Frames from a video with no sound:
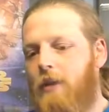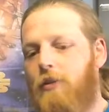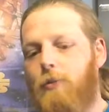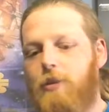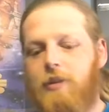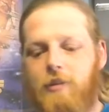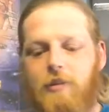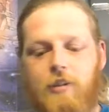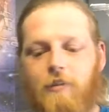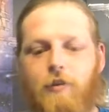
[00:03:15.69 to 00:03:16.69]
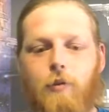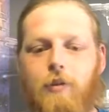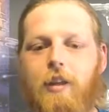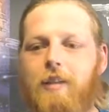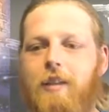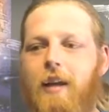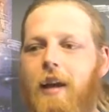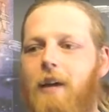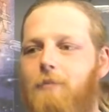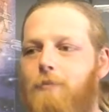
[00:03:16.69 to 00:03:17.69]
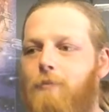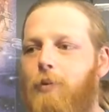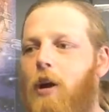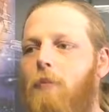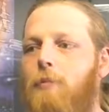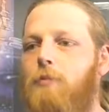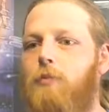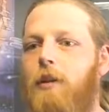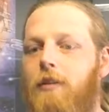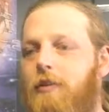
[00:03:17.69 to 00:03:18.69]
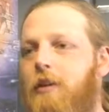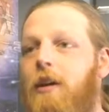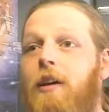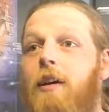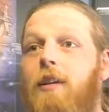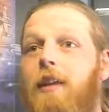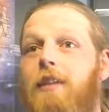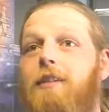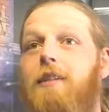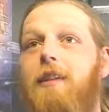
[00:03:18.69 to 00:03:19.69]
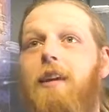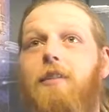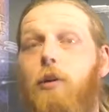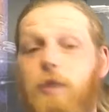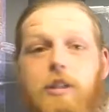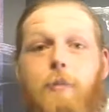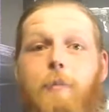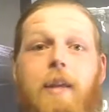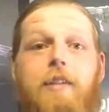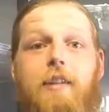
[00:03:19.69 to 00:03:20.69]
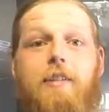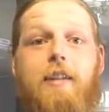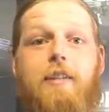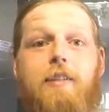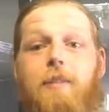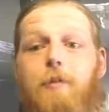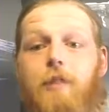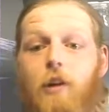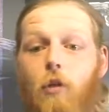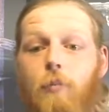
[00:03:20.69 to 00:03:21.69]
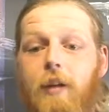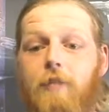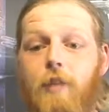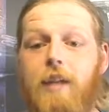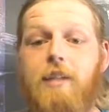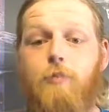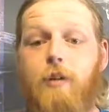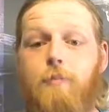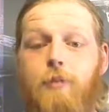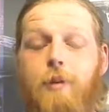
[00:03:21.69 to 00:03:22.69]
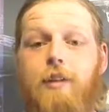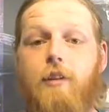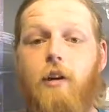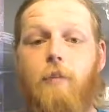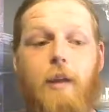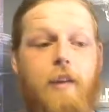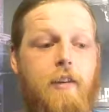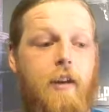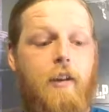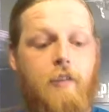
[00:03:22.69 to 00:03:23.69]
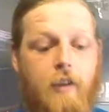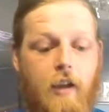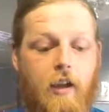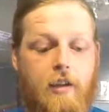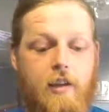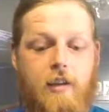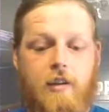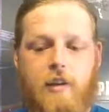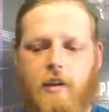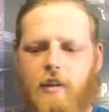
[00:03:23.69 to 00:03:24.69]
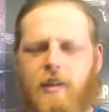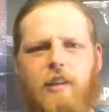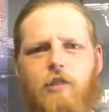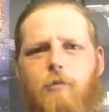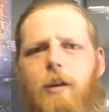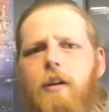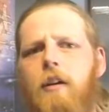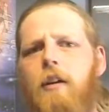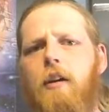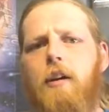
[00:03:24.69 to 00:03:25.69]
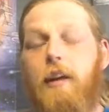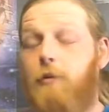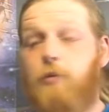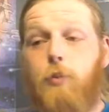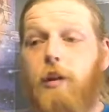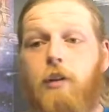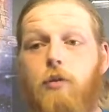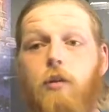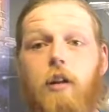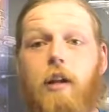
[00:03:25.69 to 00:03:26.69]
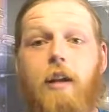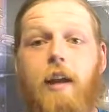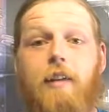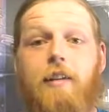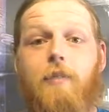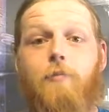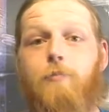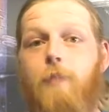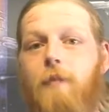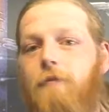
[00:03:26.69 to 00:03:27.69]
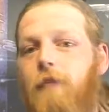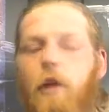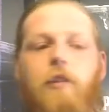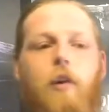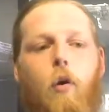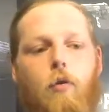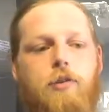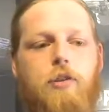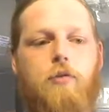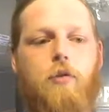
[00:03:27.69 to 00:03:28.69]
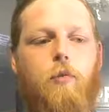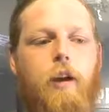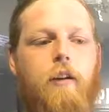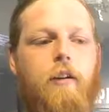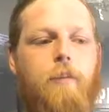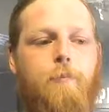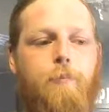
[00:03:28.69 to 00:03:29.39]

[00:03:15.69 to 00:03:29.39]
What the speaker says: There was just a few things that I had problems with. Like, that's the thing. There was some amazing scenes in the movie. The opening race between Dom and the guy in, I think, Cuba, it was really cool. And it felt old school, where